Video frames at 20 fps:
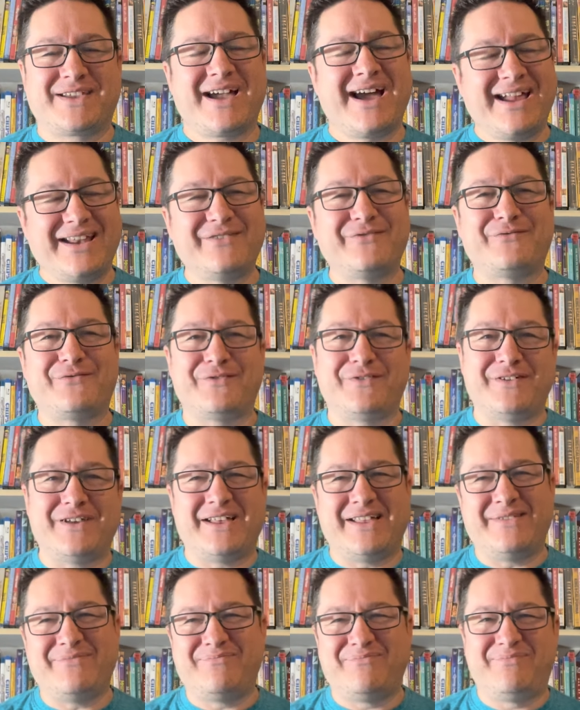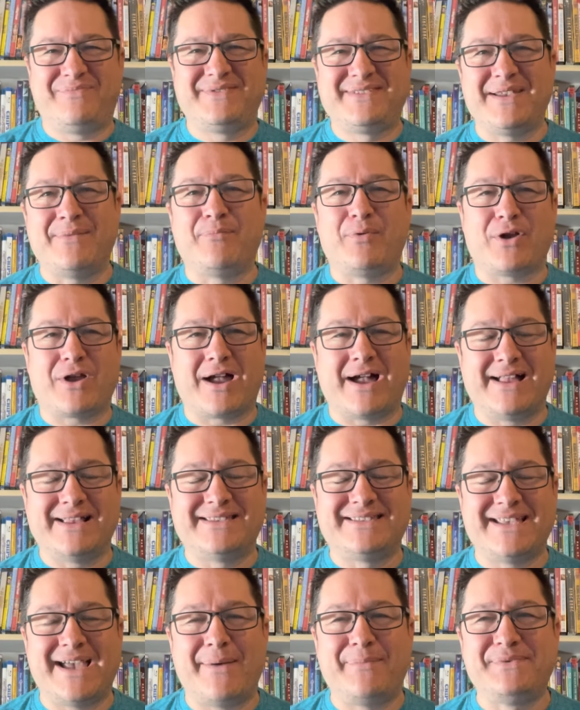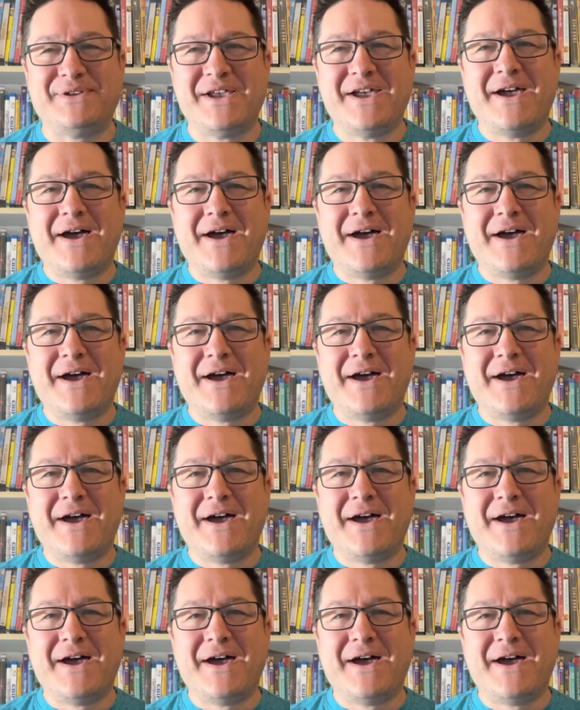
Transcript: kind of a simple concept.